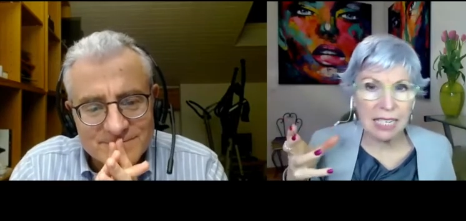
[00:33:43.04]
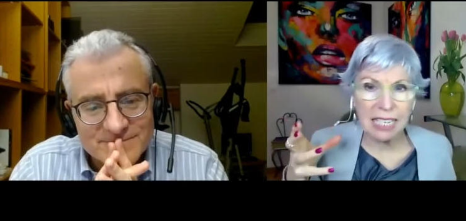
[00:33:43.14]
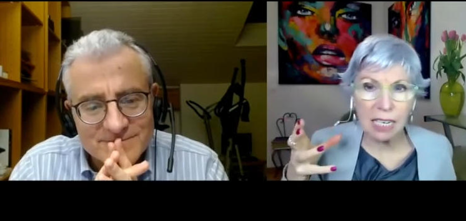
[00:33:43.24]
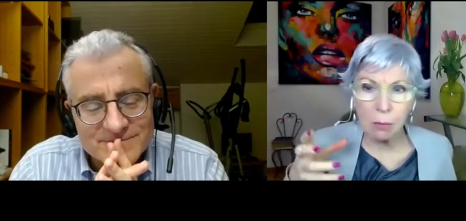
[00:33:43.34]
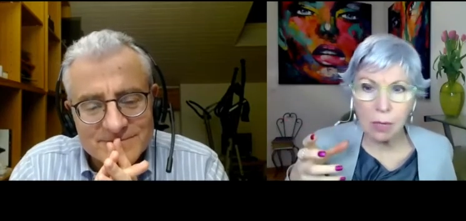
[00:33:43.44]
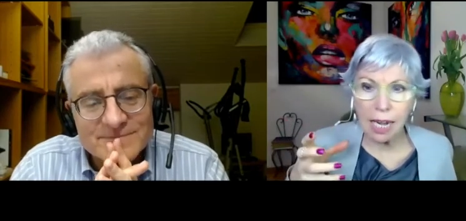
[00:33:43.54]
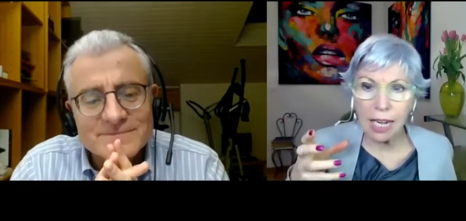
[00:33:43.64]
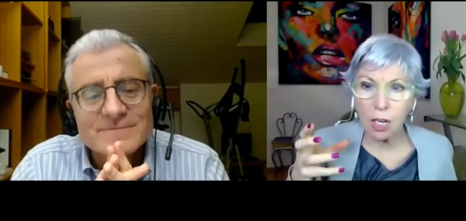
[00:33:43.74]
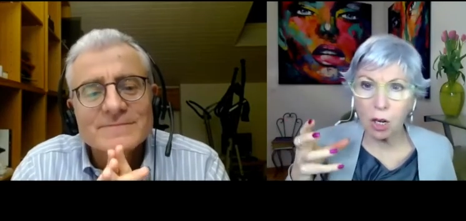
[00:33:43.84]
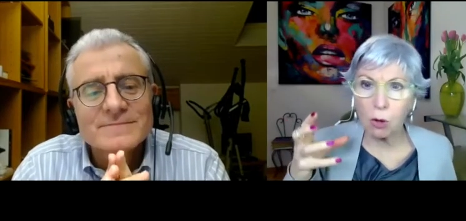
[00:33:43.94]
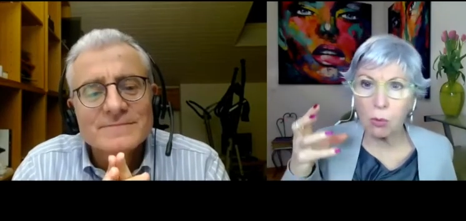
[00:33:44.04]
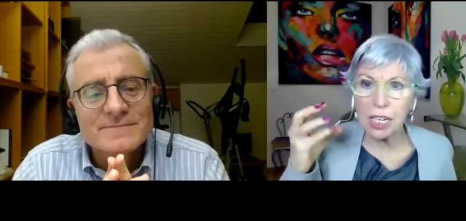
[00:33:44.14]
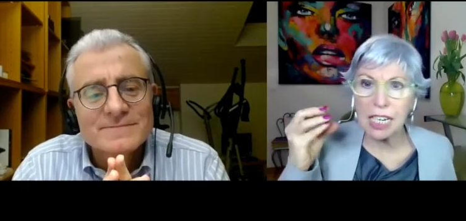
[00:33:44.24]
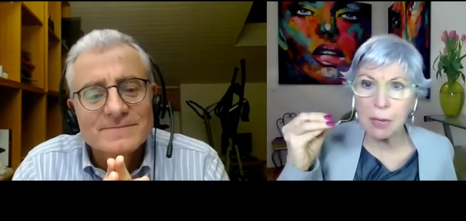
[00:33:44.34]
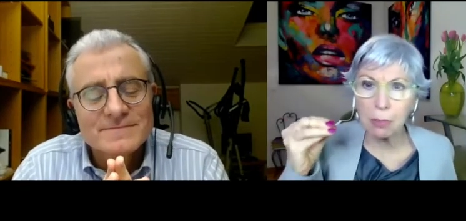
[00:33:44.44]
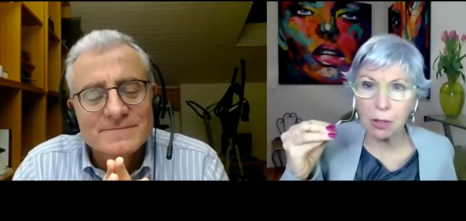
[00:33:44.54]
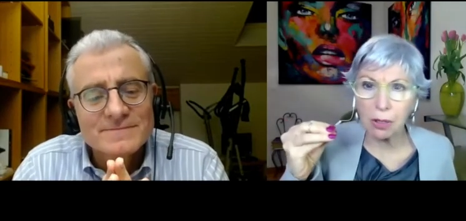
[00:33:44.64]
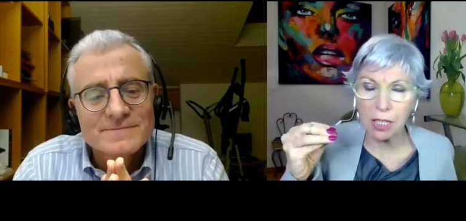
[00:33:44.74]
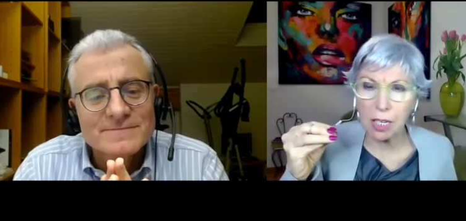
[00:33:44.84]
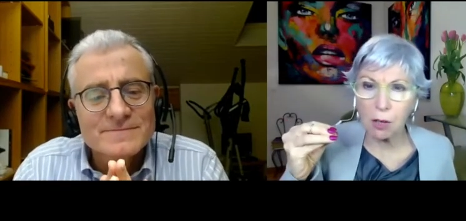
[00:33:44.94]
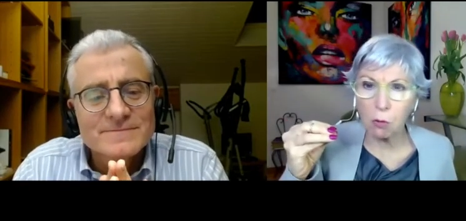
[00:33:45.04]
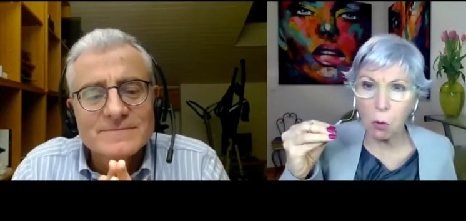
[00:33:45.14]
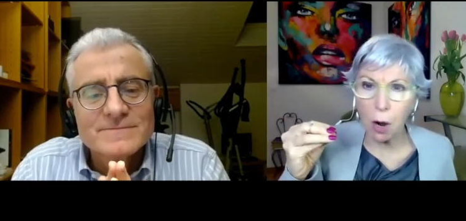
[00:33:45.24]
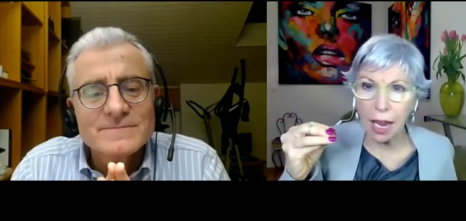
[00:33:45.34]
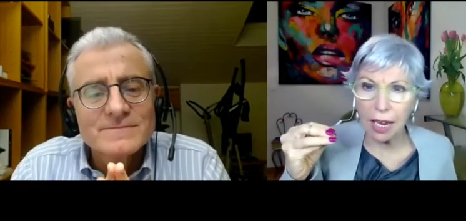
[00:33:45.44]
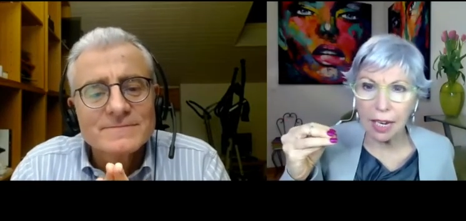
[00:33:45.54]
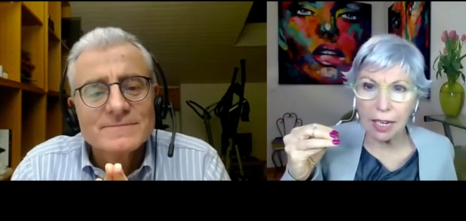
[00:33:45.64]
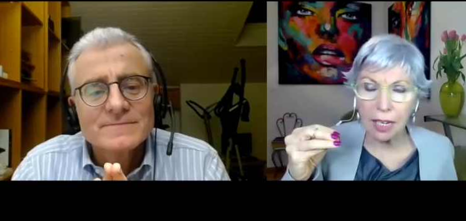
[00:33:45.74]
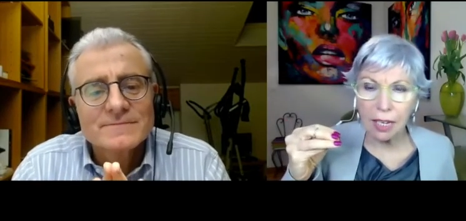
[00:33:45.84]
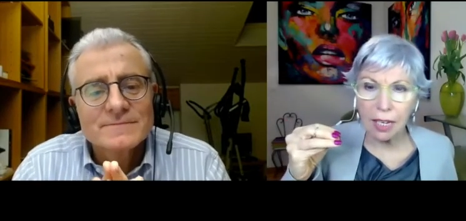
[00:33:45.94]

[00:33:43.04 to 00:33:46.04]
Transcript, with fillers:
Speaker 1: intimidating or manipulative way.